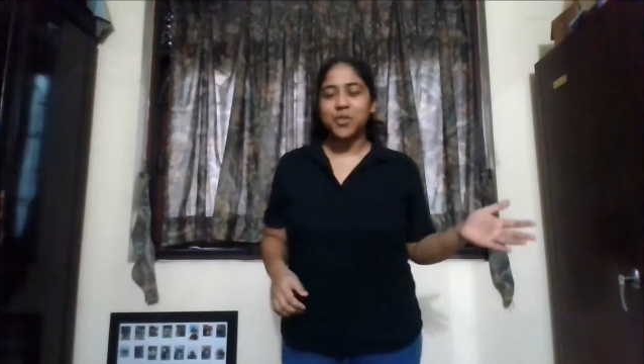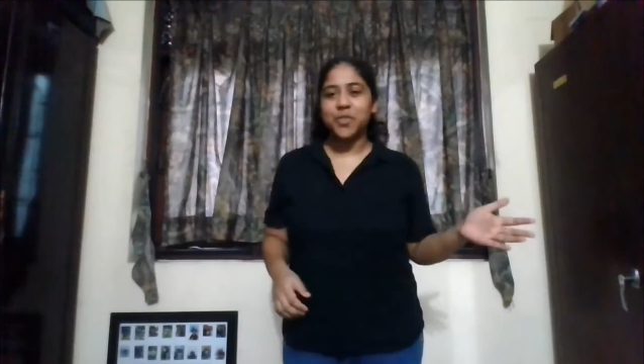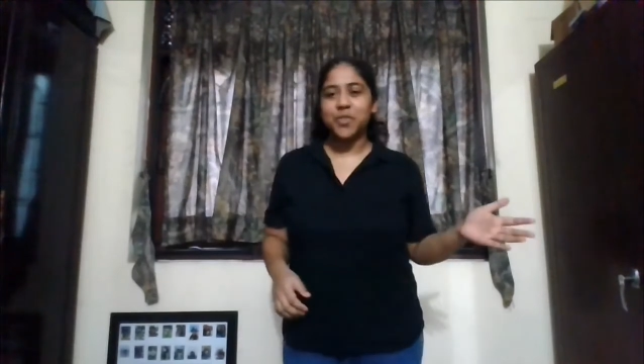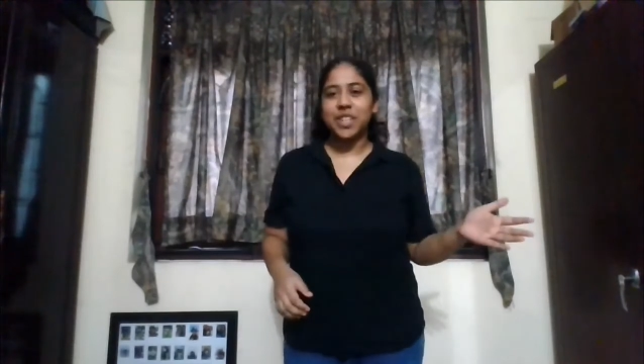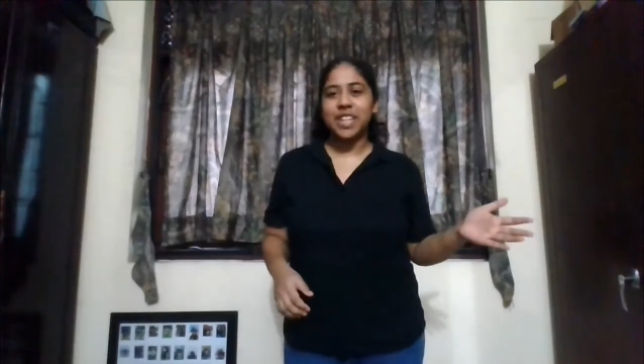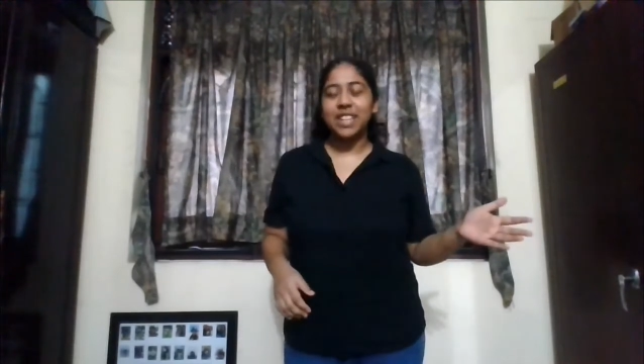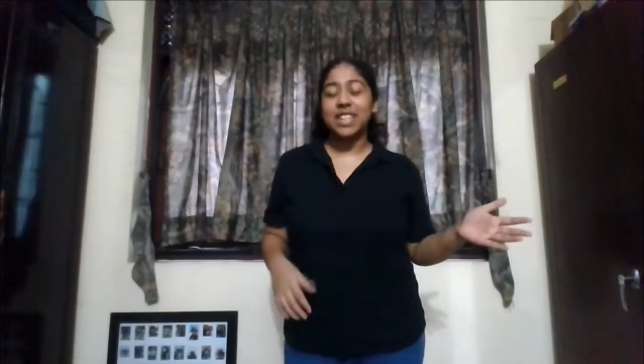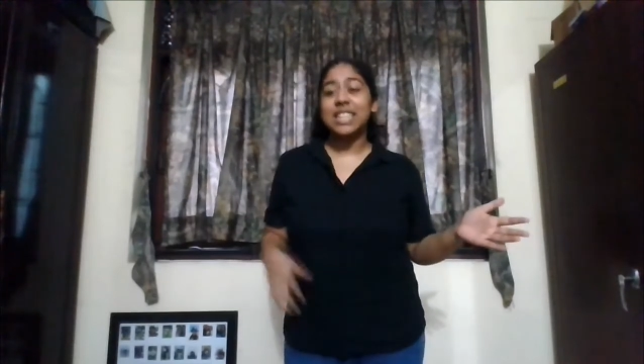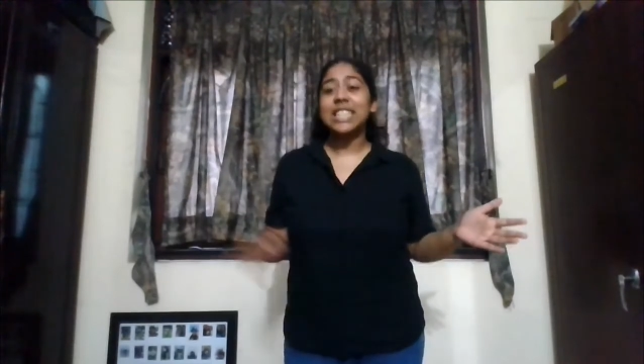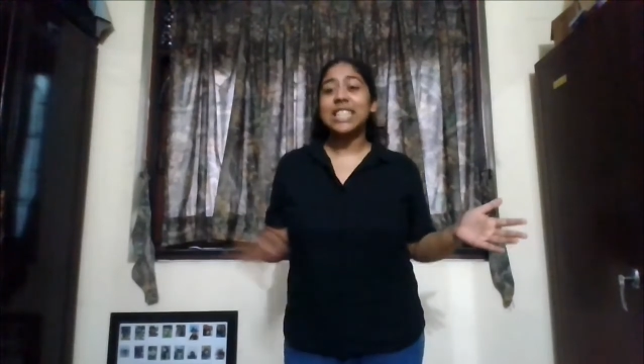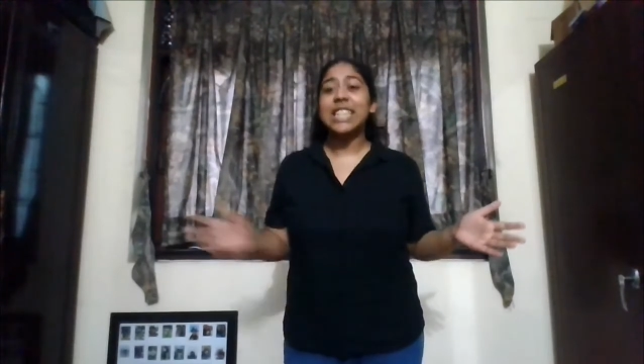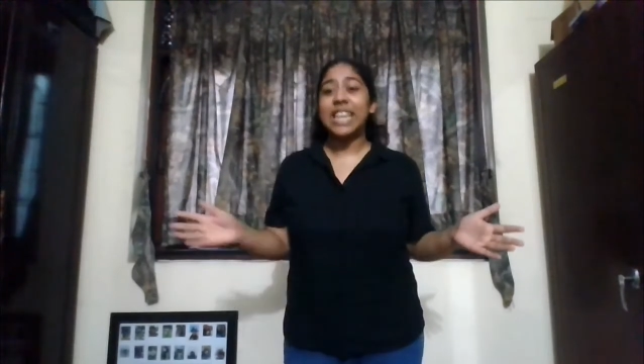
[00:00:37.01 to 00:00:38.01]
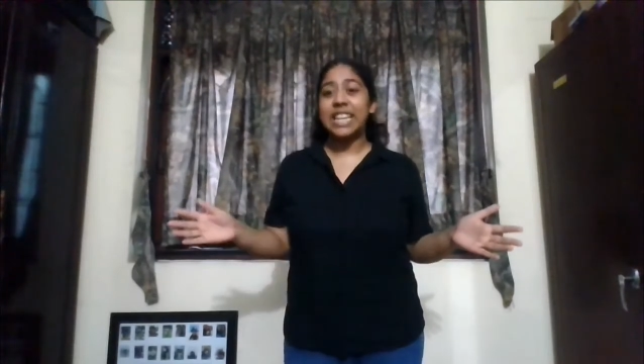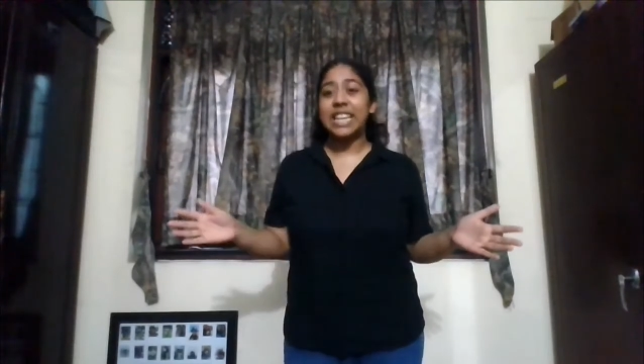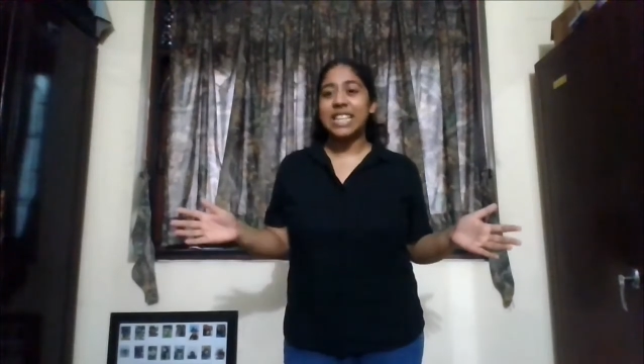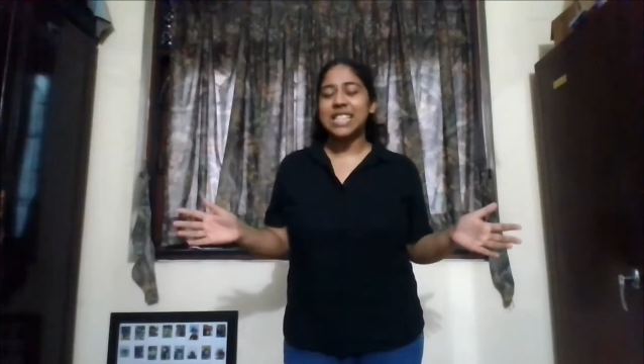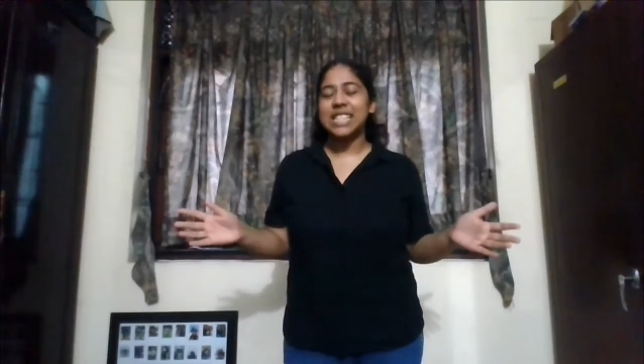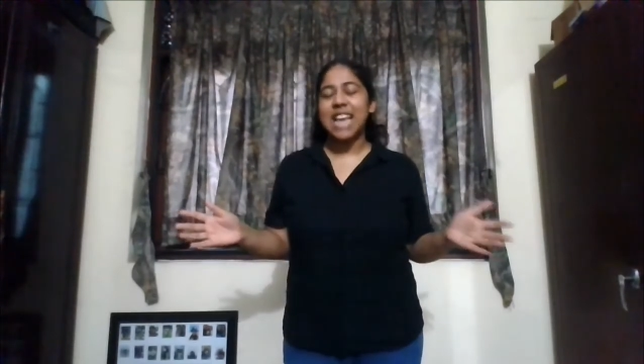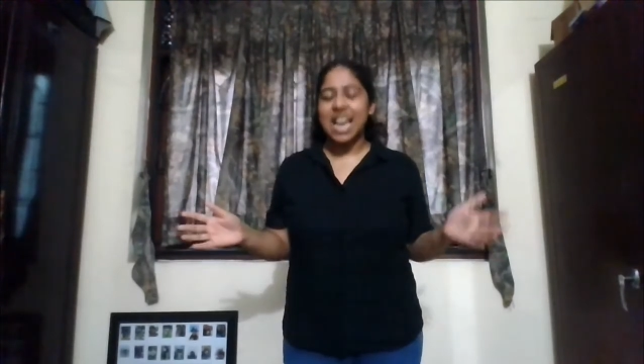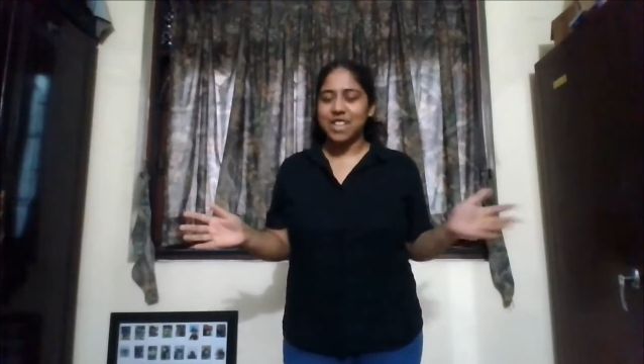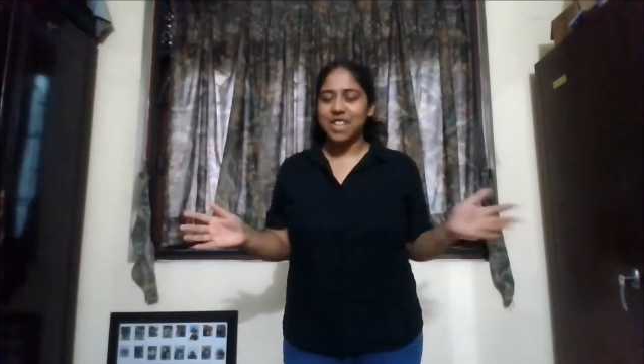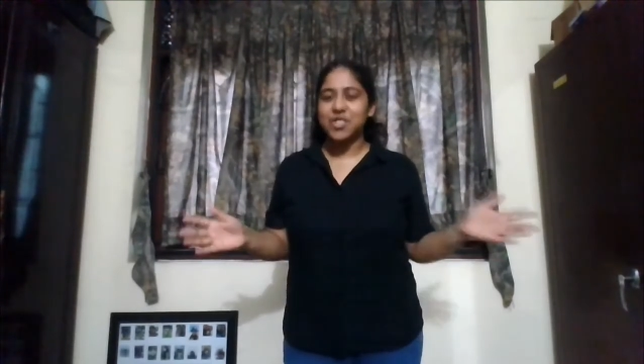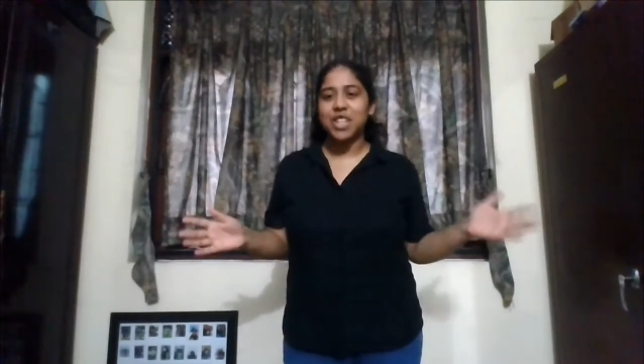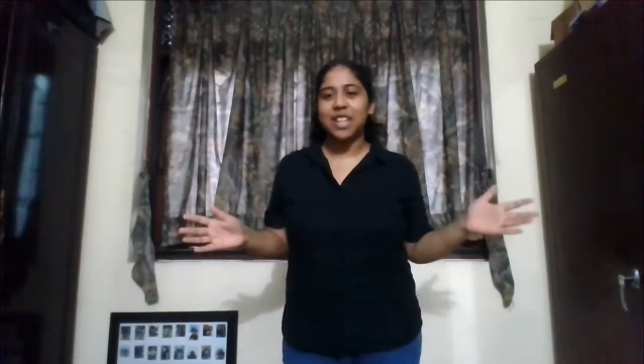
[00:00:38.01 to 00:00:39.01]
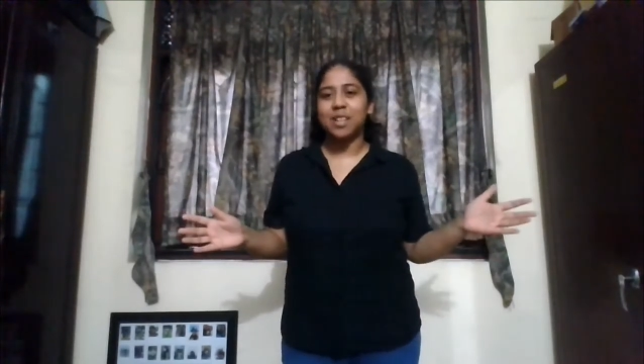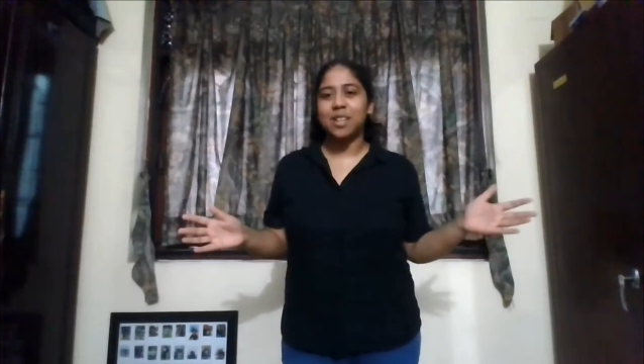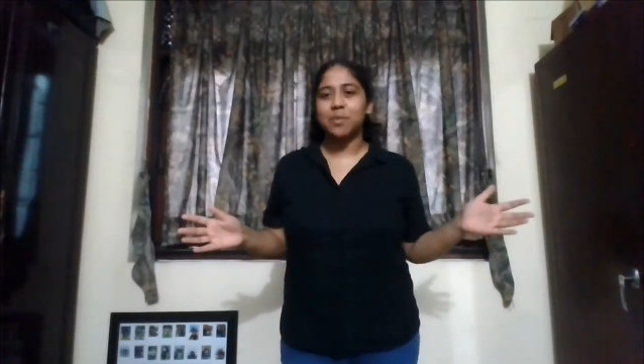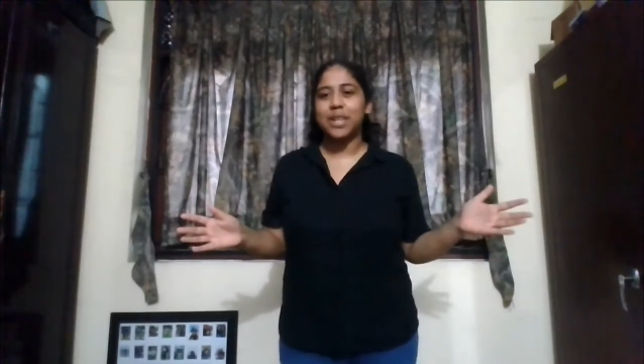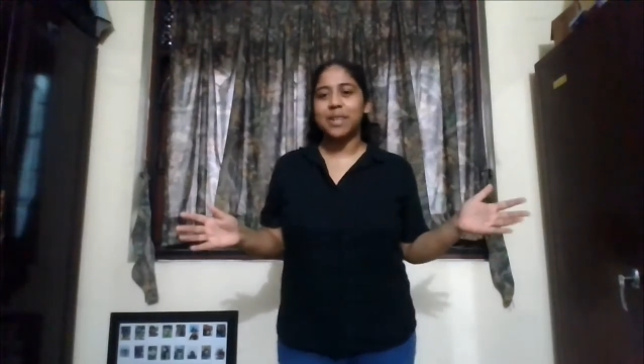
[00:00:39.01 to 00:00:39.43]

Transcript: the day, ladies and gentlemen.